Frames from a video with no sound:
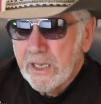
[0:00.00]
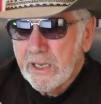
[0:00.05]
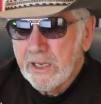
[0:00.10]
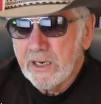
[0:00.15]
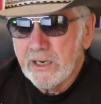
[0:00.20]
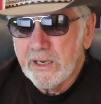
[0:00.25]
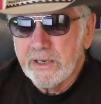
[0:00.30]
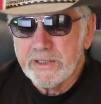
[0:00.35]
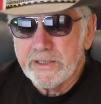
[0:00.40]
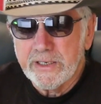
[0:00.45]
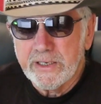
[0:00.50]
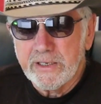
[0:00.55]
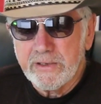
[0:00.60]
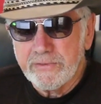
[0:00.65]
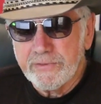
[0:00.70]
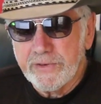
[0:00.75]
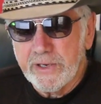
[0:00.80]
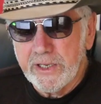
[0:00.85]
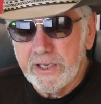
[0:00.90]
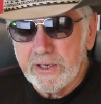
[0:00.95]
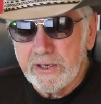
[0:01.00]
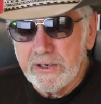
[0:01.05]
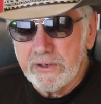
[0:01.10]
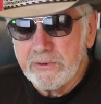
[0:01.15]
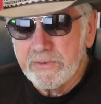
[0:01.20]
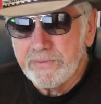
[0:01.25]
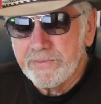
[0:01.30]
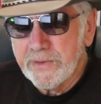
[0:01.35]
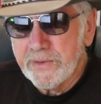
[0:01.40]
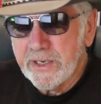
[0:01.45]
You know, I did a
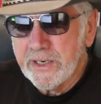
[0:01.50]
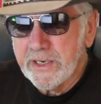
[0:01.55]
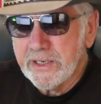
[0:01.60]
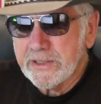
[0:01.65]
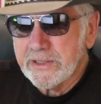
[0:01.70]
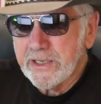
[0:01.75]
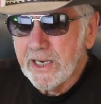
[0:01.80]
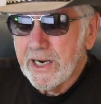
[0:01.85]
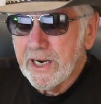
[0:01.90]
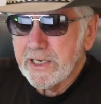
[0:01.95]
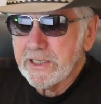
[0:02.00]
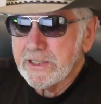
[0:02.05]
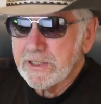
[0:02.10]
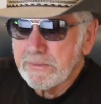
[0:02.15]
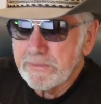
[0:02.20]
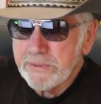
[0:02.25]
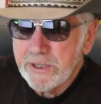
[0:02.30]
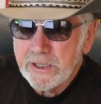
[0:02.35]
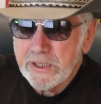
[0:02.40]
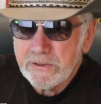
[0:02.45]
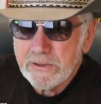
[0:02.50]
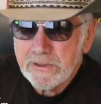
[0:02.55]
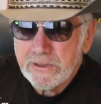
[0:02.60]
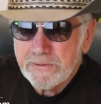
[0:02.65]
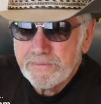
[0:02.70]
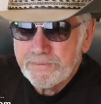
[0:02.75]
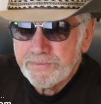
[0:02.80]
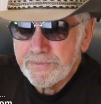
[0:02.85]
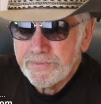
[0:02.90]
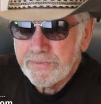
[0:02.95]
video and I talked about
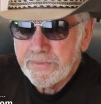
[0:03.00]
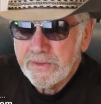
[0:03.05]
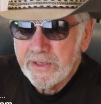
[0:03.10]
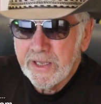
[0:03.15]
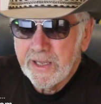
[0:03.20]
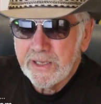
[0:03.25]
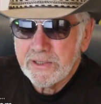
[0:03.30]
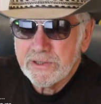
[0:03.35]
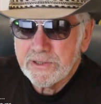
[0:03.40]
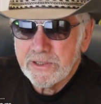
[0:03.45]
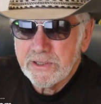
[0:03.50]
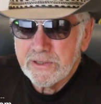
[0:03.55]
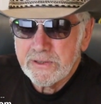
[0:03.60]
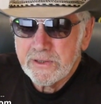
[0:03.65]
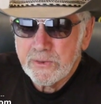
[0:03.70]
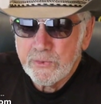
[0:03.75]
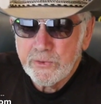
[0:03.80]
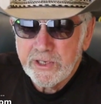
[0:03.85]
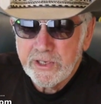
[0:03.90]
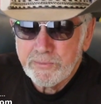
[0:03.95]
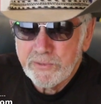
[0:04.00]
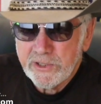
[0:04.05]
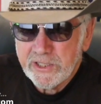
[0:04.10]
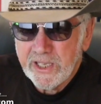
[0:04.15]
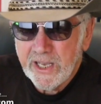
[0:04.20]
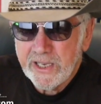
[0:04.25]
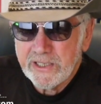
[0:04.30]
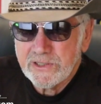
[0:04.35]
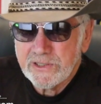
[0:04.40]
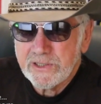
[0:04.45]
cancer, the way it
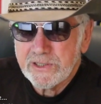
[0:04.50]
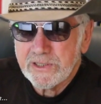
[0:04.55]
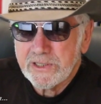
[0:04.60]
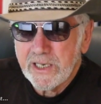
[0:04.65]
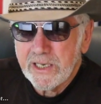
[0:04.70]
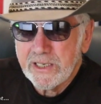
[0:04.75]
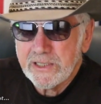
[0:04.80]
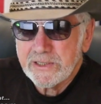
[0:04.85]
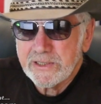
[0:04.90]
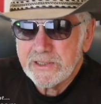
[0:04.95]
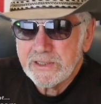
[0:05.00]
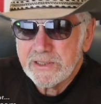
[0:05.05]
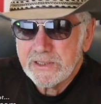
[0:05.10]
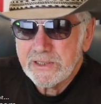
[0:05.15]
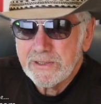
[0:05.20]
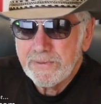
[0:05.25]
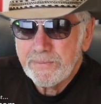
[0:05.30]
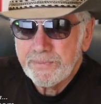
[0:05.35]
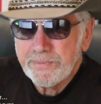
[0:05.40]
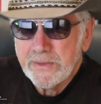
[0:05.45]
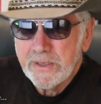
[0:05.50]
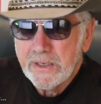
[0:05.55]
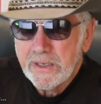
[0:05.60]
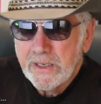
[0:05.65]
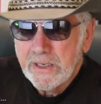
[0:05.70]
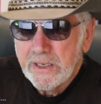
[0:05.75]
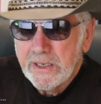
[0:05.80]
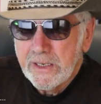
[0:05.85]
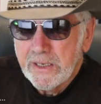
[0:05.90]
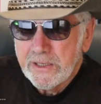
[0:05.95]
metastasized.
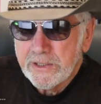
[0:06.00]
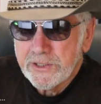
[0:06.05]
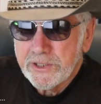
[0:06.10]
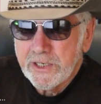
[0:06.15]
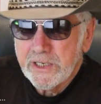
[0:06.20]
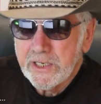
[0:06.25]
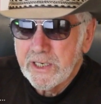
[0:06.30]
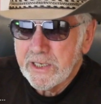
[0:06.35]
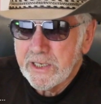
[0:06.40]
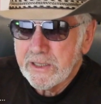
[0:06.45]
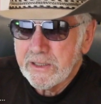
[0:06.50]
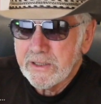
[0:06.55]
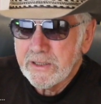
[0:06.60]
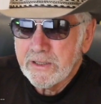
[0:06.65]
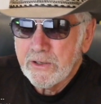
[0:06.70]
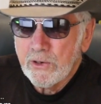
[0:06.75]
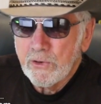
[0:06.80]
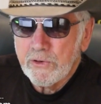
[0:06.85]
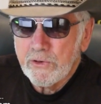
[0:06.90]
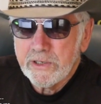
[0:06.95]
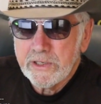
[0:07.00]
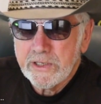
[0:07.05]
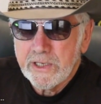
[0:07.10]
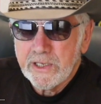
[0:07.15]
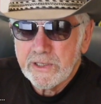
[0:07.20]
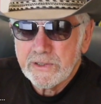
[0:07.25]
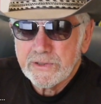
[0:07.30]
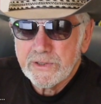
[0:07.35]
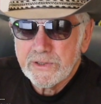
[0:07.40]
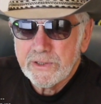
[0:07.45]
She had colon
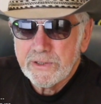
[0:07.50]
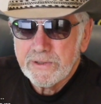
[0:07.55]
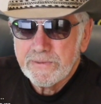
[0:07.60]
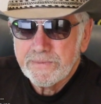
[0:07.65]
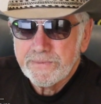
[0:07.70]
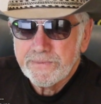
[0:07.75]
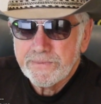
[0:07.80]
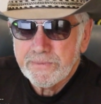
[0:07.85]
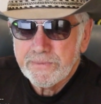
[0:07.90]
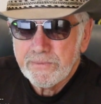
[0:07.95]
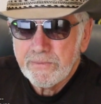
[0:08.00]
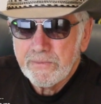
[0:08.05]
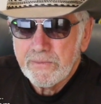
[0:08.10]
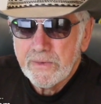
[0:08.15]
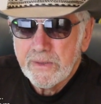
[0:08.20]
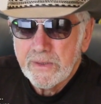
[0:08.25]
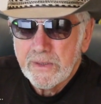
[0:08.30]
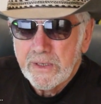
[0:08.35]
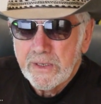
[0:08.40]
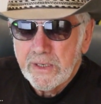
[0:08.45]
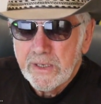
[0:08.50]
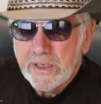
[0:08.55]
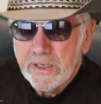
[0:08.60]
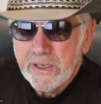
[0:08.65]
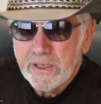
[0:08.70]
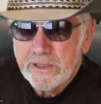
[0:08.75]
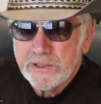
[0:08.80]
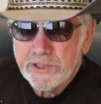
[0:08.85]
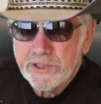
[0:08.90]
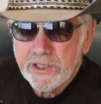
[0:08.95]
cancer. And